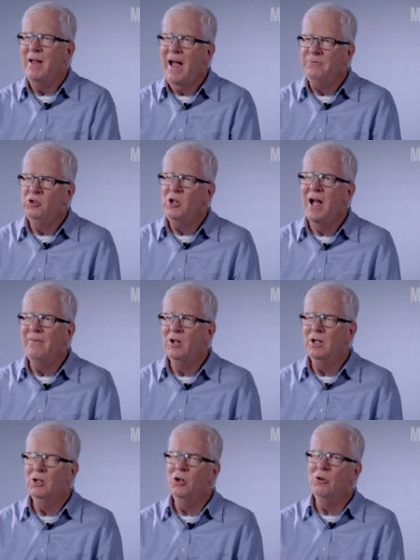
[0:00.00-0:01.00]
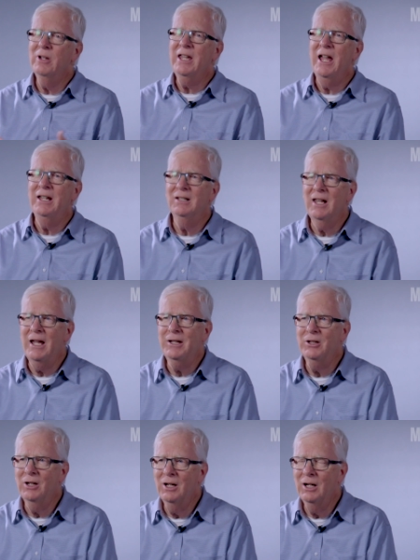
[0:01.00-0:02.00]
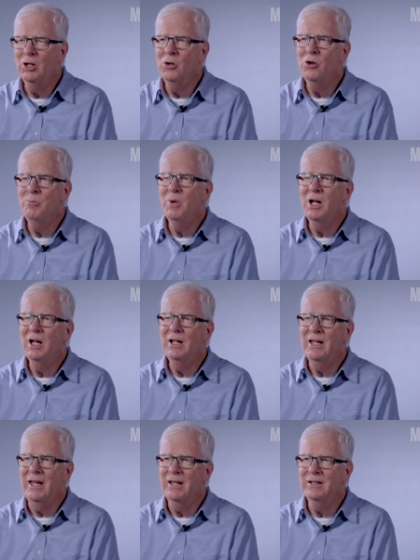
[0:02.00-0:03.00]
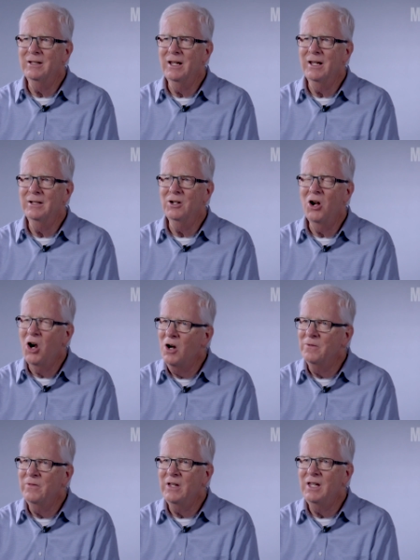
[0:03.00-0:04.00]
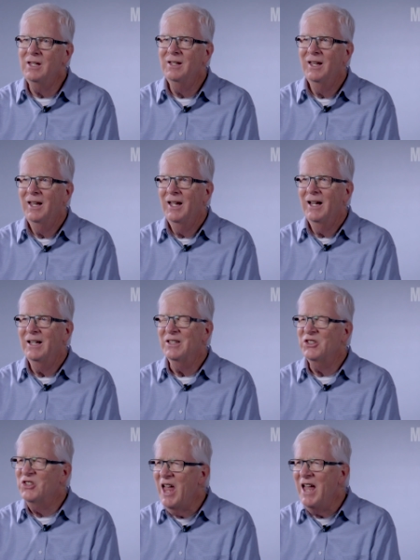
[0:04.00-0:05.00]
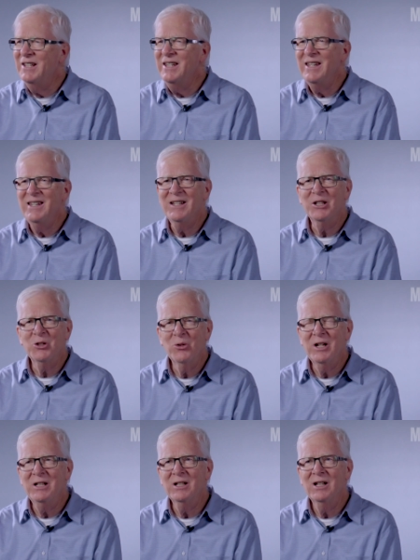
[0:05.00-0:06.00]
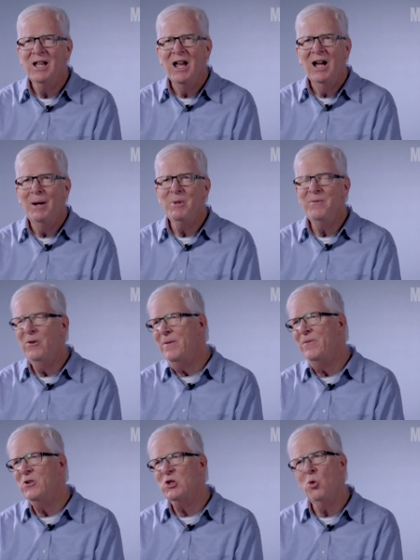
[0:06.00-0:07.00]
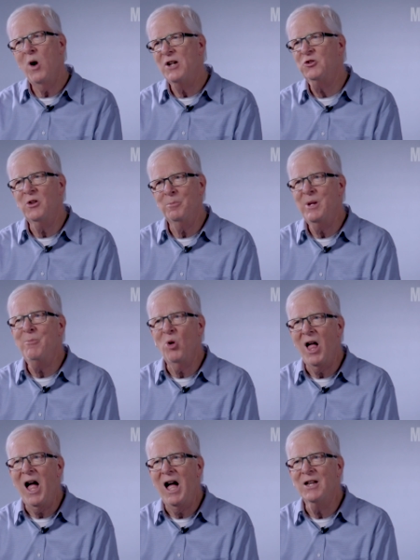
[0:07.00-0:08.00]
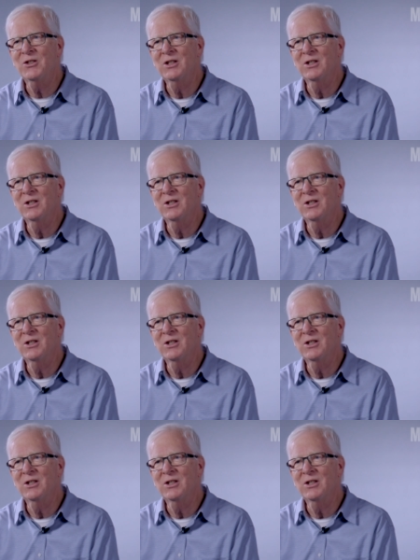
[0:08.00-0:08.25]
After you have a hurricane like uh, Irma and, and Harvey, uh, Sandy, Katrina, I mean, the very first question that people ask